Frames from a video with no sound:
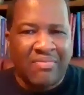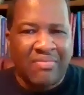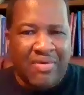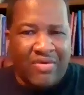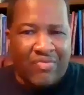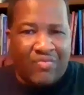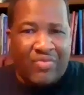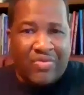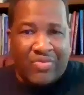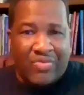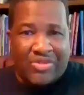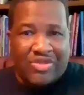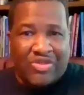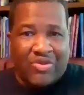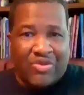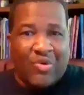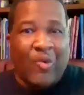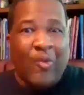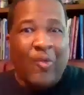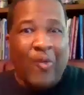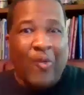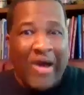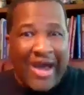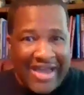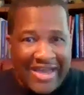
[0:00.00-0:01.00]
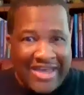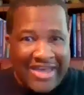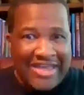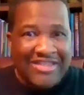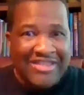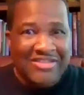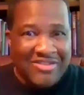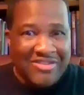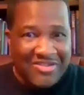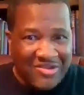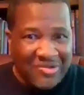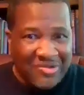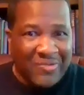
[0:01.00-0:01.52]
But we went to
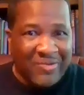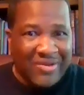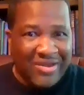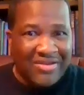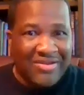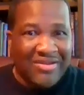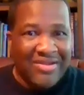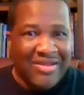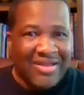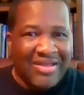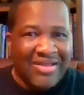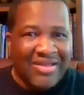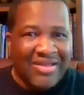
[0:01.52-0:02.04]
Hawaii to do it.